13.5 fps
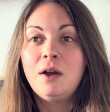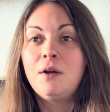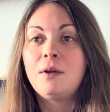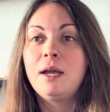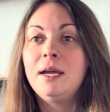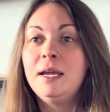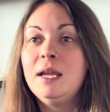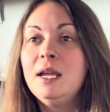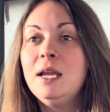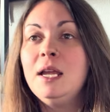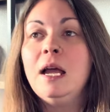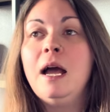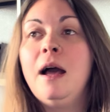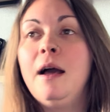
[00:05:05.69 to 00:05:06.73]
Okay.
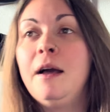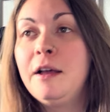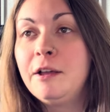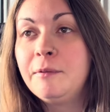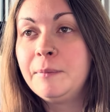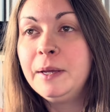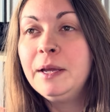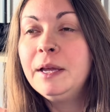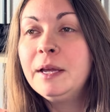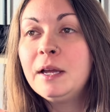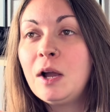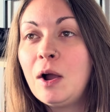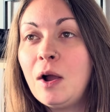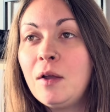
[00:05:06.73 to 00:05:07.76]

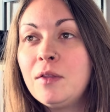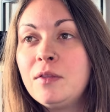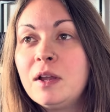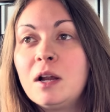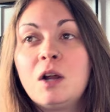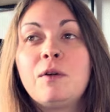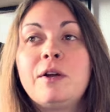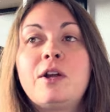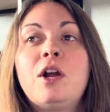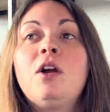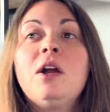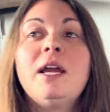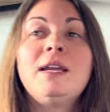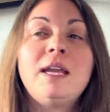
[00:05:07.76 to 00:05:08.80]
There are
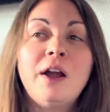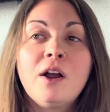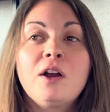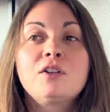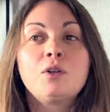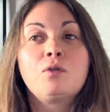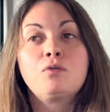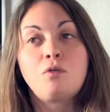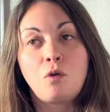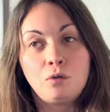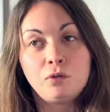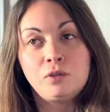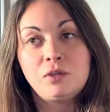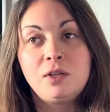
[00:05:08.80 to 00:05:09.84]
recurring character
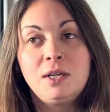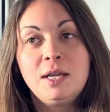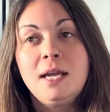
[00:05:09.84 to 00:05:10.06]
roles